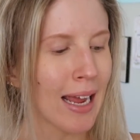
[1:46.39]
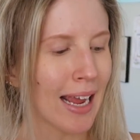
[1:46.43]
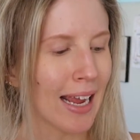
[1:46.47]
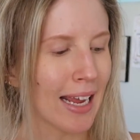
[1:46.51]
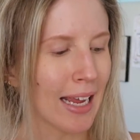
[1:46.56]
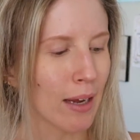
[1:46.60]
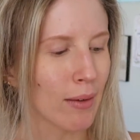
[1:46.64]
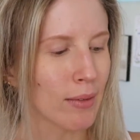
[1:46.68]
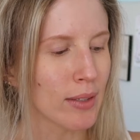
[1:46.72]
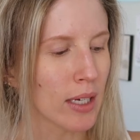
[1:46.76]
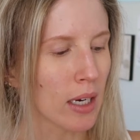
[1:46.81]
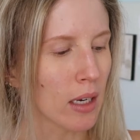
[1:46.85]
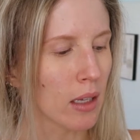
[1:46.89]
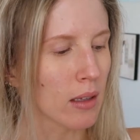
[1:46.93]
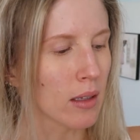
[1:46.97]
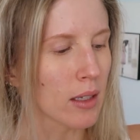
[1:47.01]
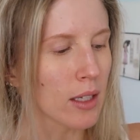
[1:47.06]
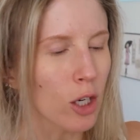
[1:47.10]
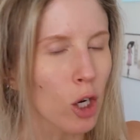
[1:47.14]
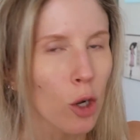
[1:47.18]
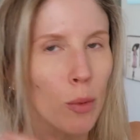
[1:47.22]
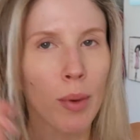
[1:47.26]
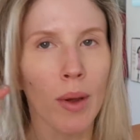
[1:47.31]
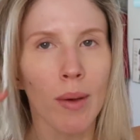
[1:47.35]
it gives it a
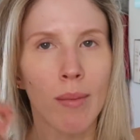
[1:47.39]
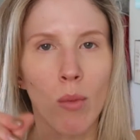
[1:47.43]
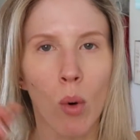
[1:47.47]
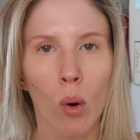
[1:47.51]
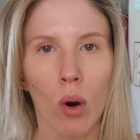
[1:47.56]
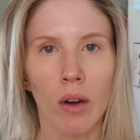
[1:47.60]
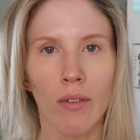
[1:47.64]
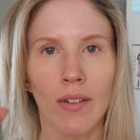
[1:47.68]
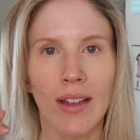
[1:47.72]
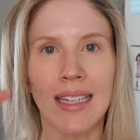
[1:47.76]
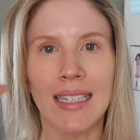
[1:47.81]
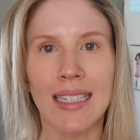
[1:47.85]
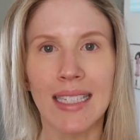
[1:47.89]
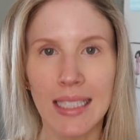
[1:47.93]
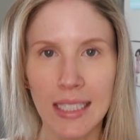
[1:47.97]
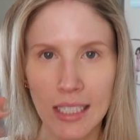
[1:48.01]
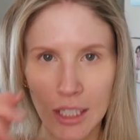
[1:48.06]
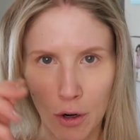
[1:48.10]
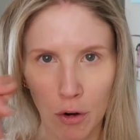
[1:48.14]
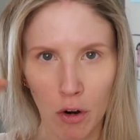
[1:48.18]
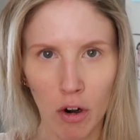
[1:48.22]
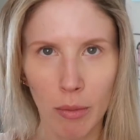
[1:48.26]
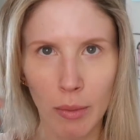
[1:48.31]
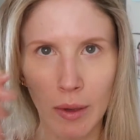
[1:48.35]
little bit more of a
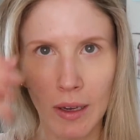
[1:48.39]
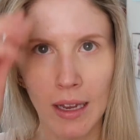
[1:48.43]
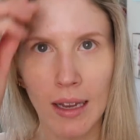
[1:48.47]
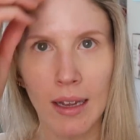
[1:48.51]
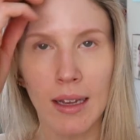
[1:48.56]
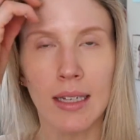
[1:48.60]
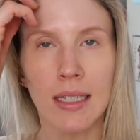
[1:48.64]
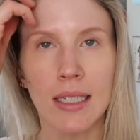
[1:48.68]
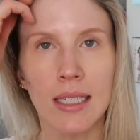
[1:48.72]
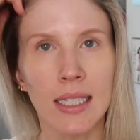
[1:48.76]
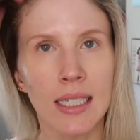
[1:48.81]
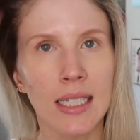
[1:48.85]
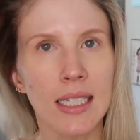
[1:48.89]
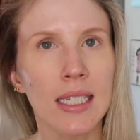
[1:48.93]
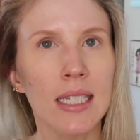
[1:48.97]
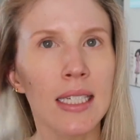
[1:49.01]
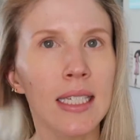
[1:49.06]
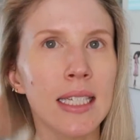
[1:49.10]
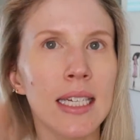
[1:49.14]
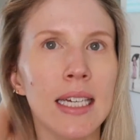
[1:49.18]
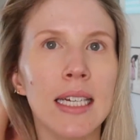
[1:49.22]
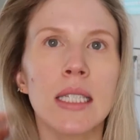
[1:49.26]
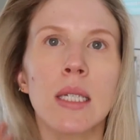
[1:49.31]
serum-y consistency